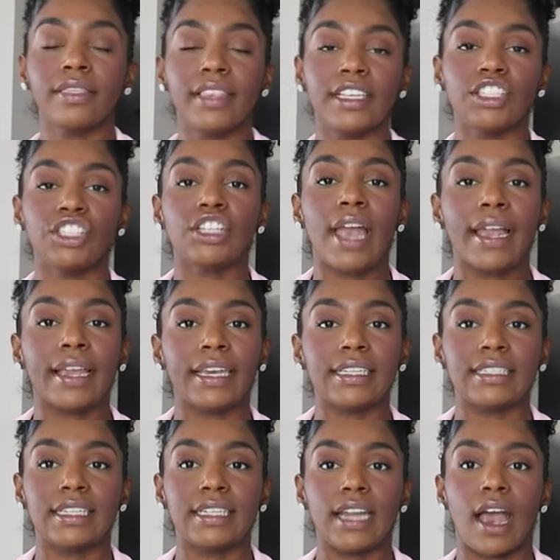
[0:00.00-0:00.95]
This
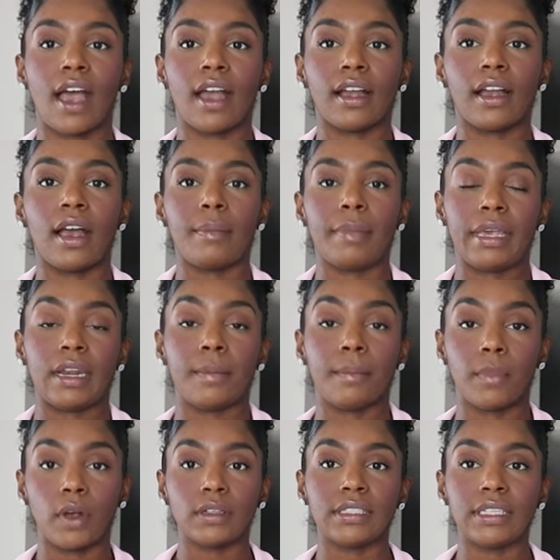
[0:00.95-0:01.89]
jacket did not come in a
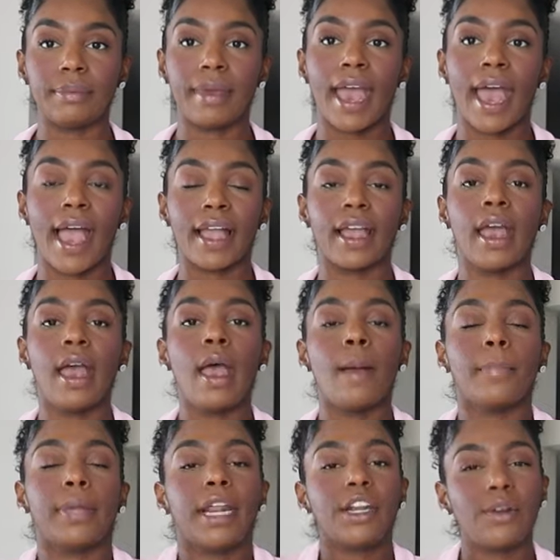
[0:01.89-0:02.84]
multi-pack,
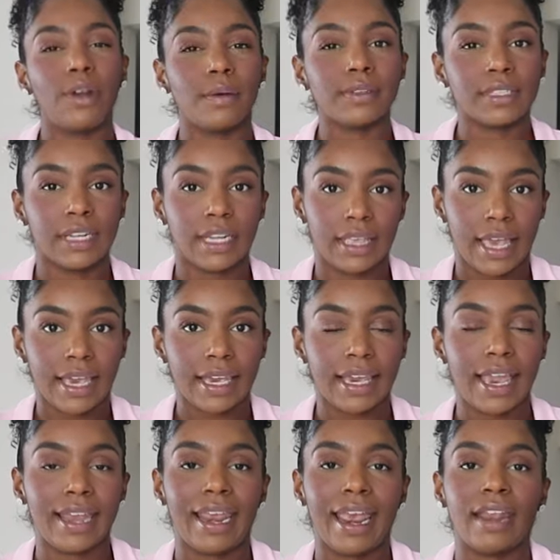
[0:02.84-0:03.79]
but I knew I was gonna
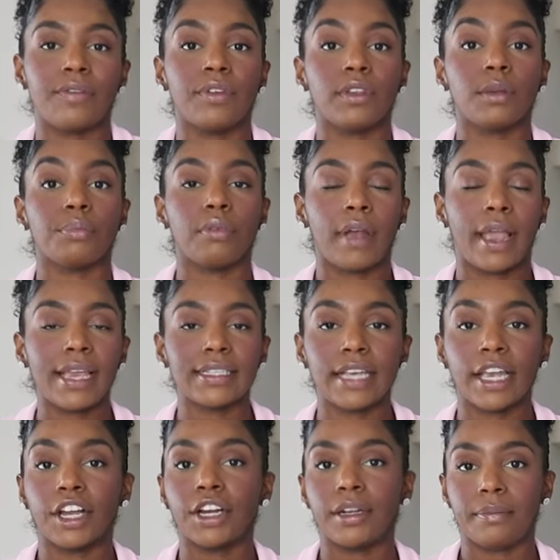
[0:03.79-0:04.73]
like it. And for the price,
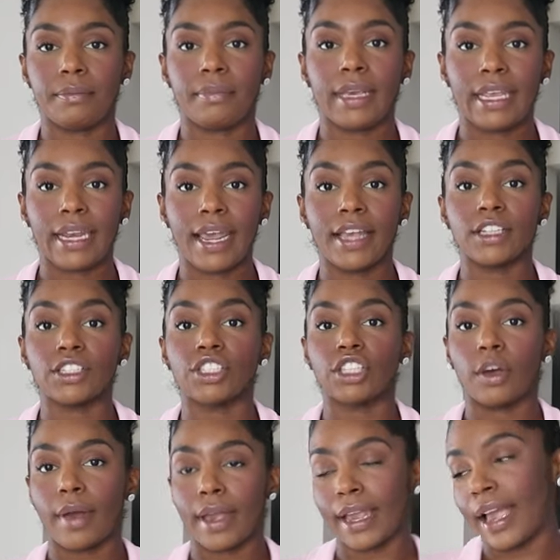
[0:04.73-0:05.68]
I couldn't beat it.
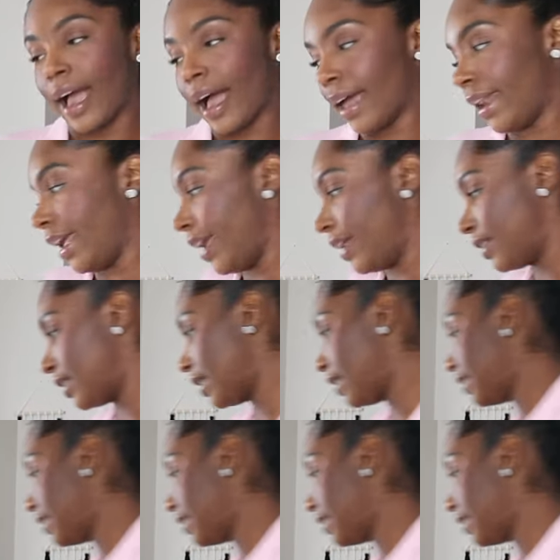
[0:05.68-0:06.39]
So I got it.